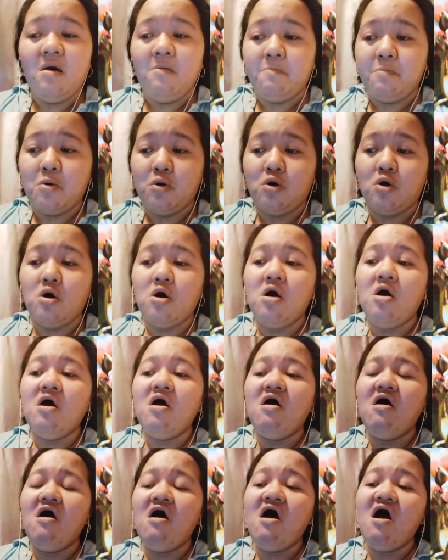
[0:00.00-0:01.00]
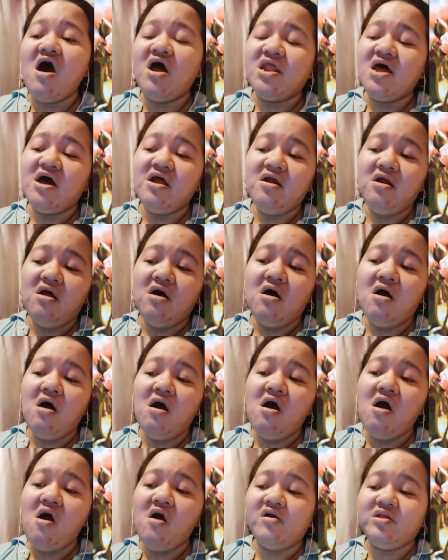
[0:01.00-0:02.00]
for all the
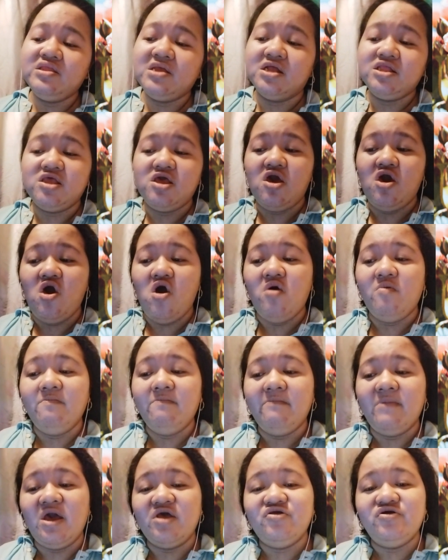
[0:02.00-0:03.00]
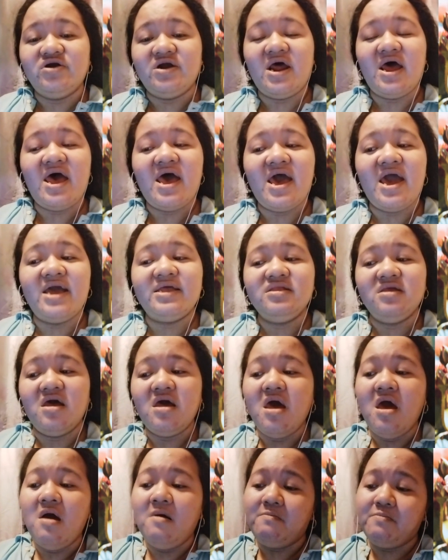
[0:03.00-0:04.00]
wrong that you made right,
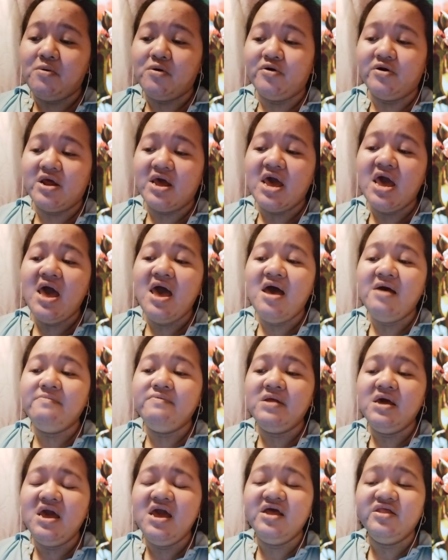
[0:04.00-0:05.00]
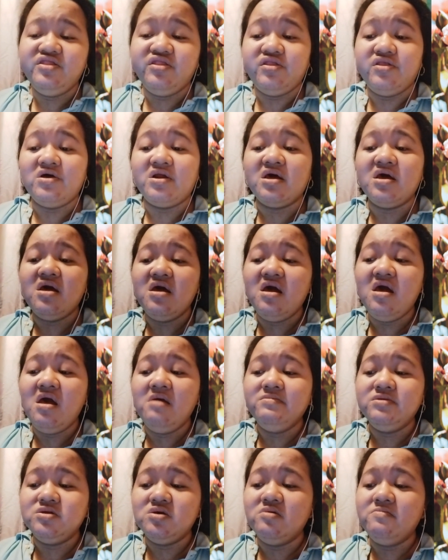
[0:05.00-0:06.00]
for every
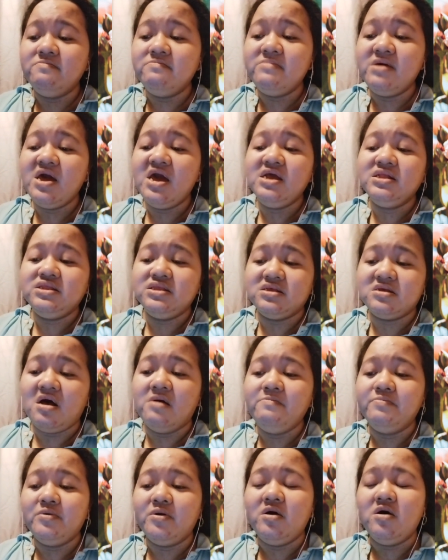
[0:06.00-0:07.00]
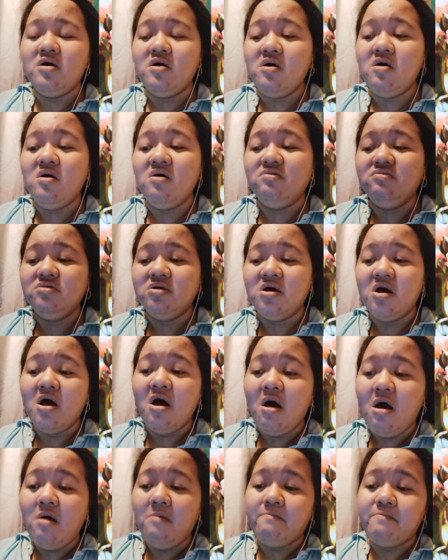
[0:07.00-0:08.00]
dream you made come true,
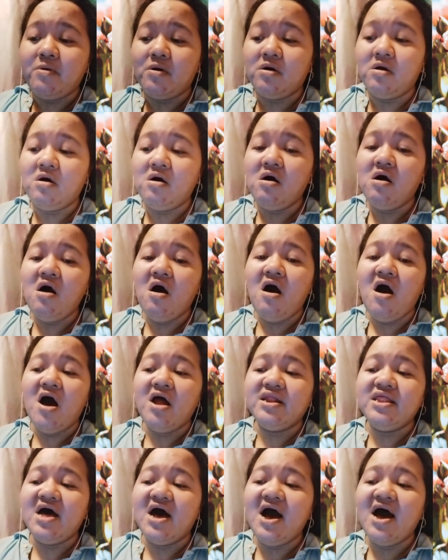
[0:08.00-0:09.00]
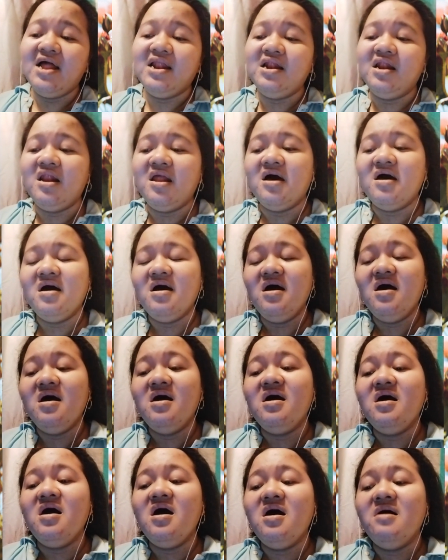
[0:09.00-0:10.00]
for all the
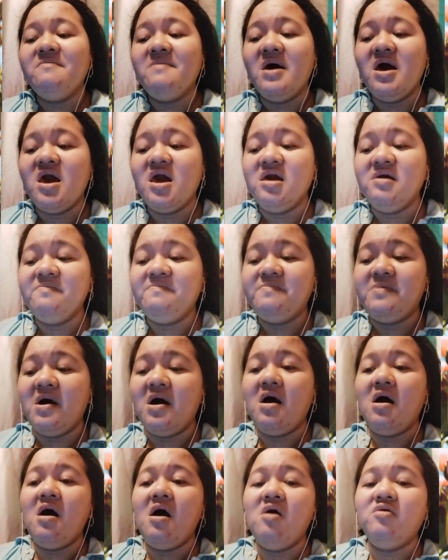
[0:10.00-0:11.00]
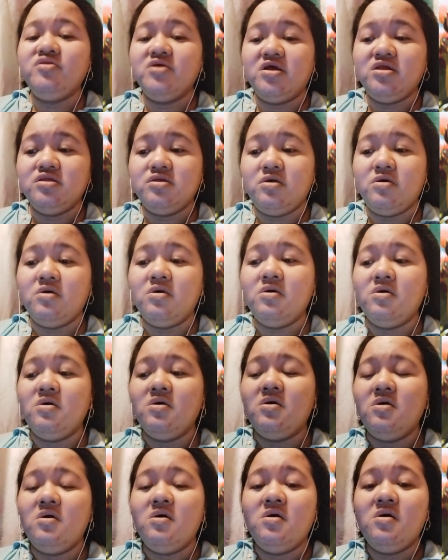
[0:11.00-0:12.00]
love I found in
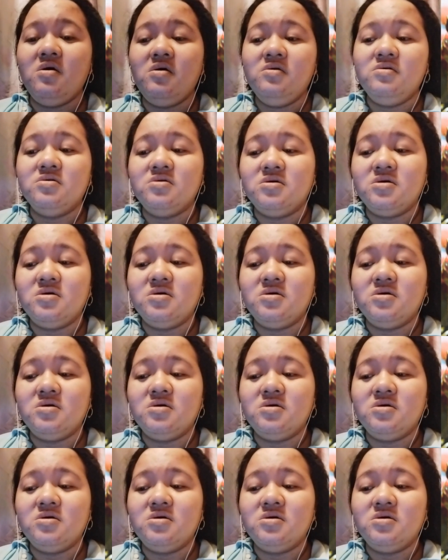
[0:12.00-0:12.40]
you.